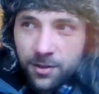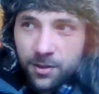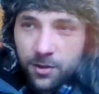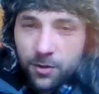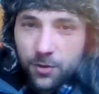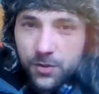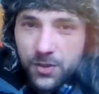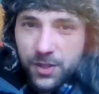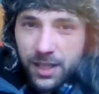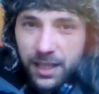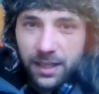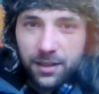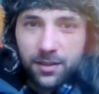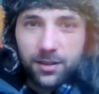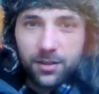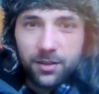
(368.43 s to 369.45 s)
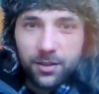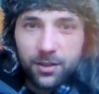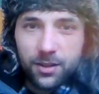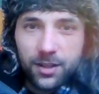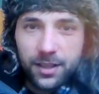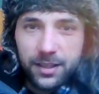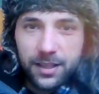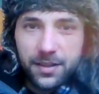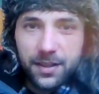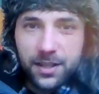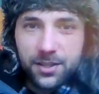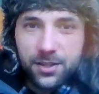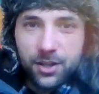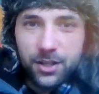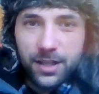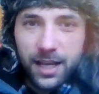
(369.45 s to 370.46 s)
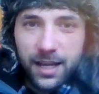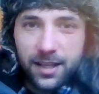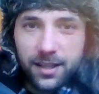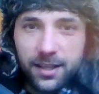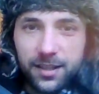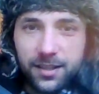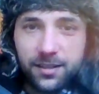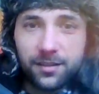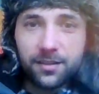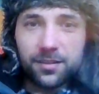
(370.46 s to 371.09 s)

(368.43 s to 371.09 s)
those teeth are like the things that are dangling